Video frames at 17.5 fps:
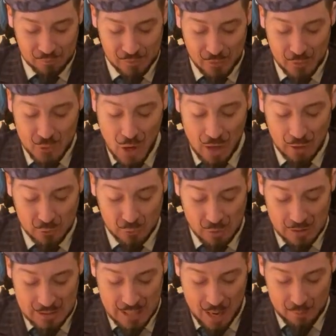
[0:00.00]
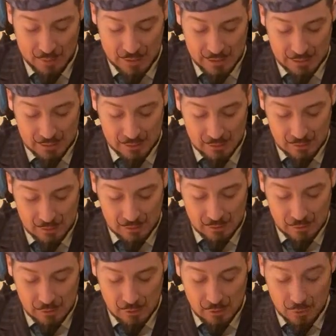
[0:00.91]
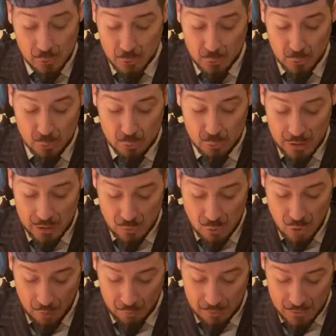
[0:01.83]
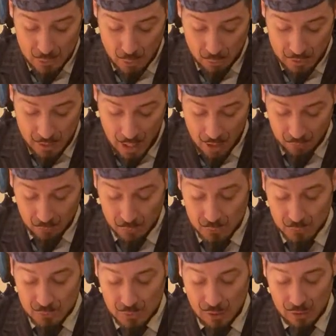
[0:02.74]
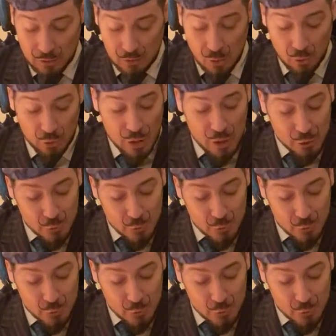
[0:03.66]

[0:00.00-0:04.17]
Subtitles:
The doctor examined it. You need not be so careful," said Perrault.